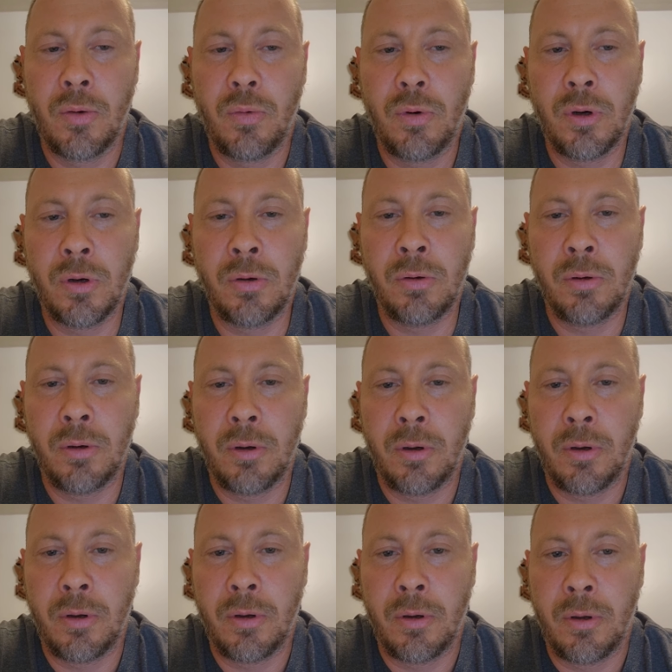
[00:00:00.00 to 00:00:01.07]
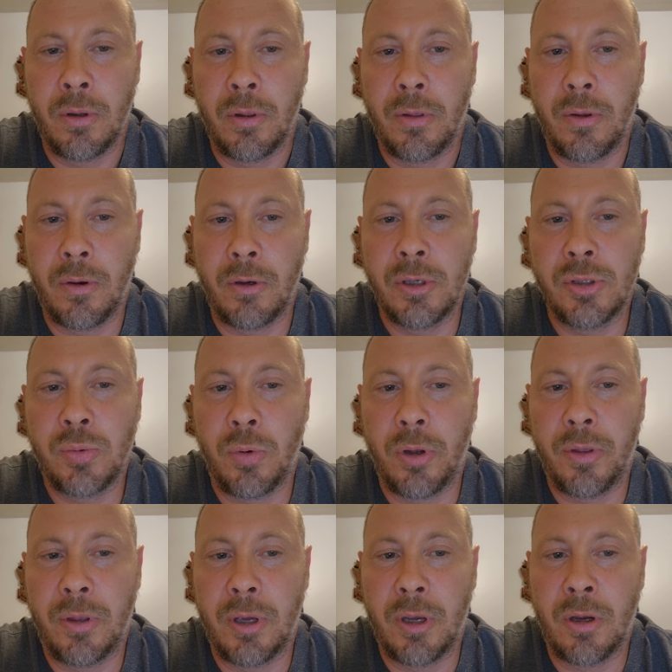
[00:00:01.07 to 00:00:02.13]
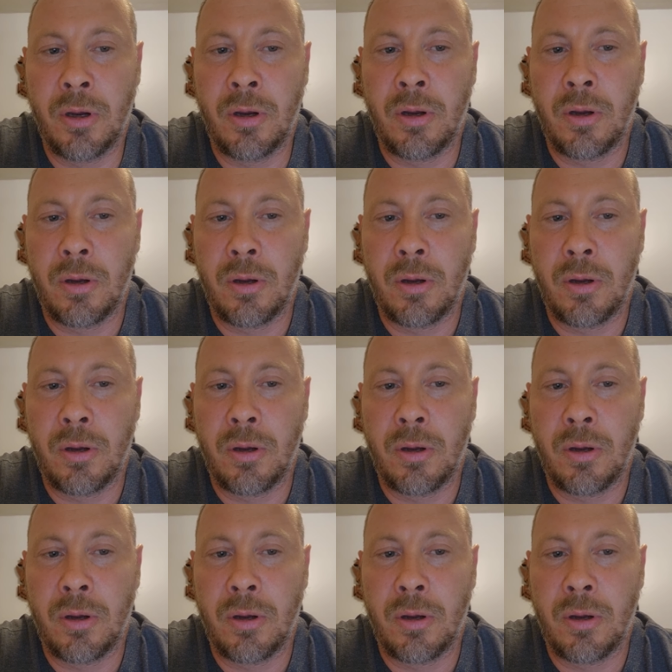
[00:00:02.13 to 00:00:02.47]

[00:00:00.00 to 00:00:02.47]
Well, there is one thing